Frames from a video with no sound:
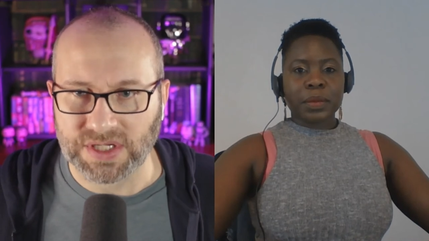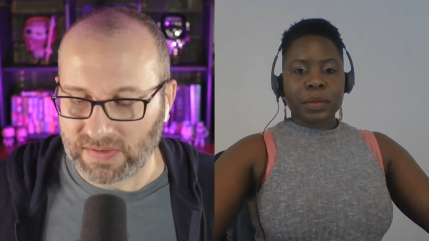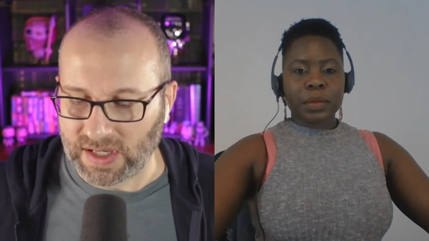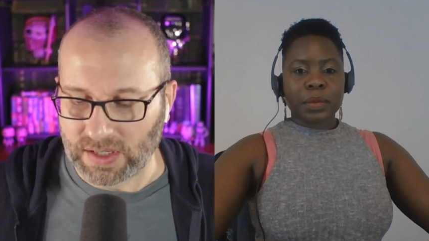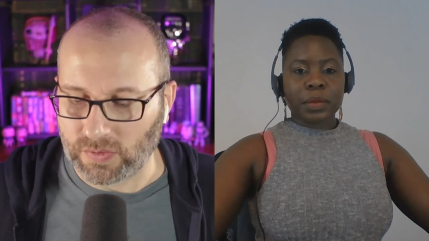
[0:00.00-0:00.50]
Speaker 1: that,
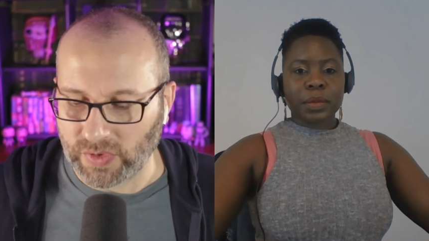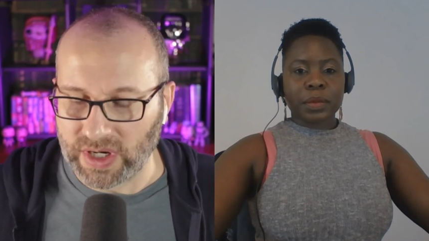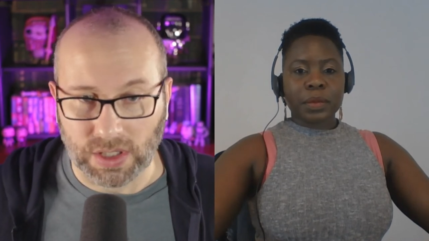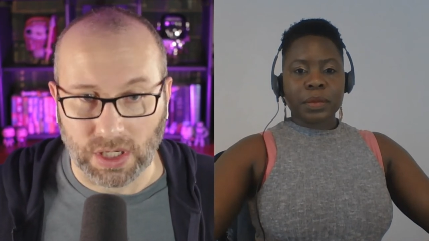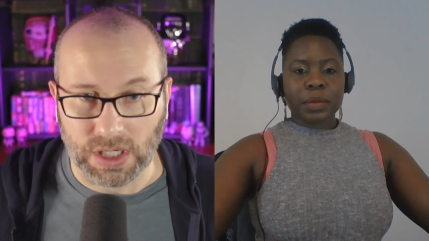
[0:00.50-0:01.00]
that
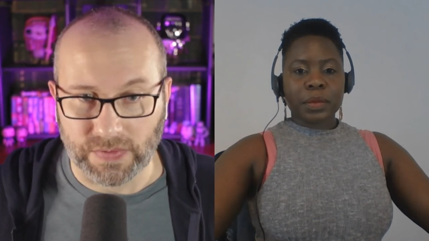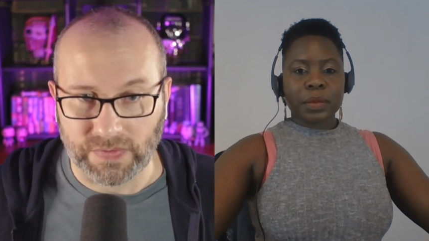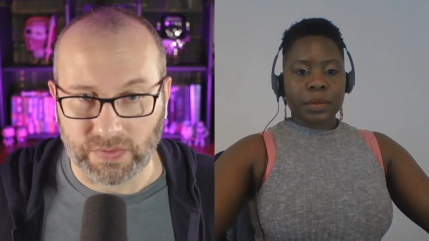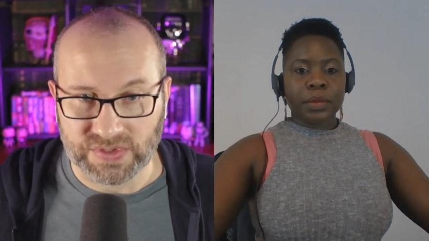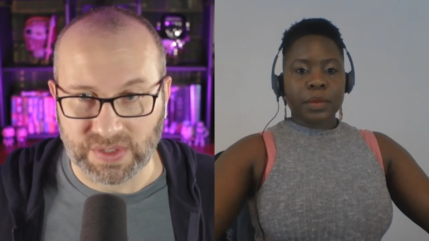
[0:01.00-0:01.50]
reoccur
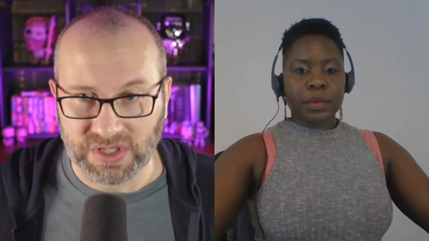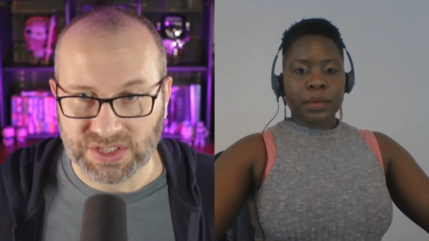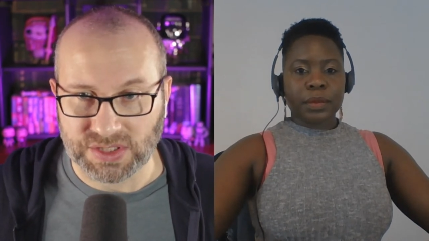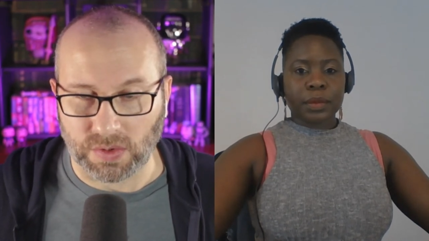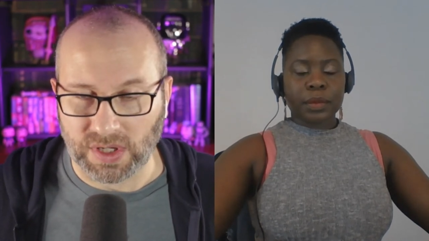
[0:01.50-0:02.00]
through some of these
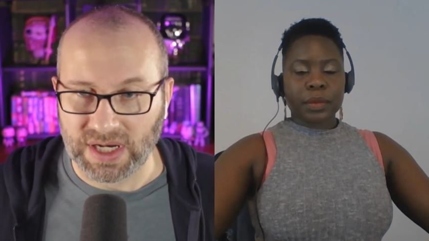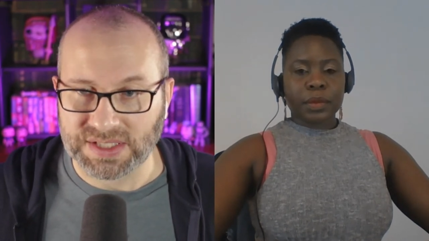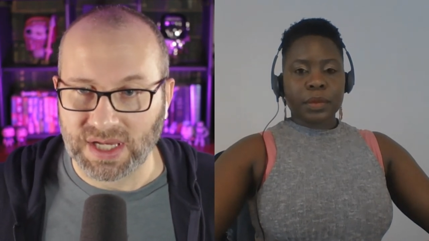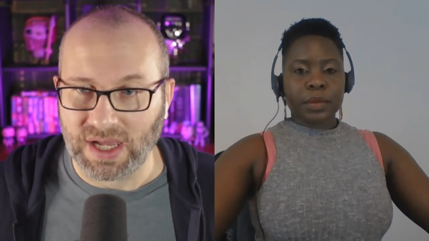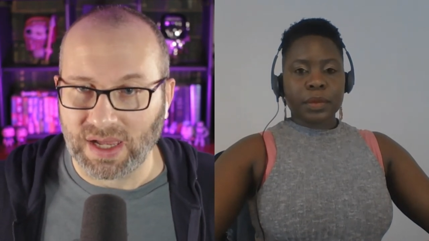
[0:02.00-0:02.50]
stories.